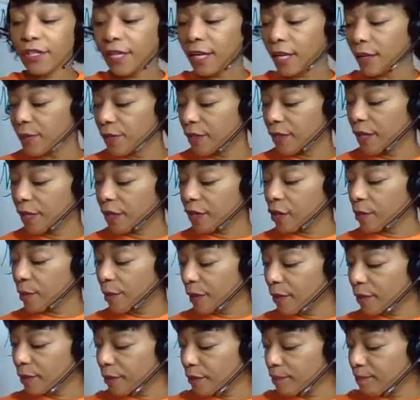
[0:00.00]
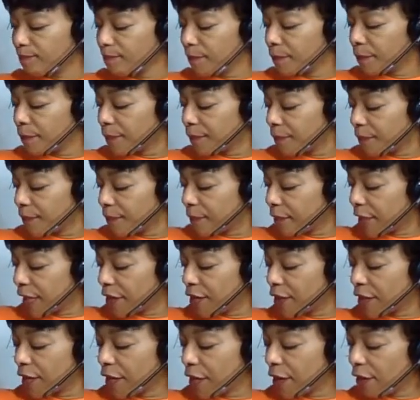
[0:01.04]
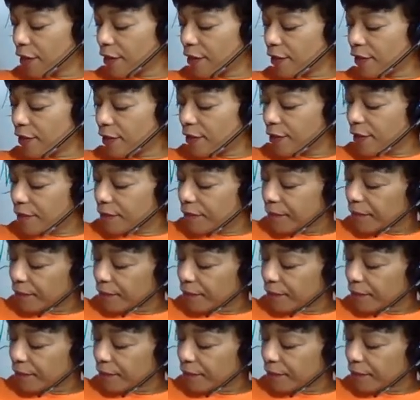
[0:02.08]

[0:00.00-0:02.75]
that I was telling you about and the characters.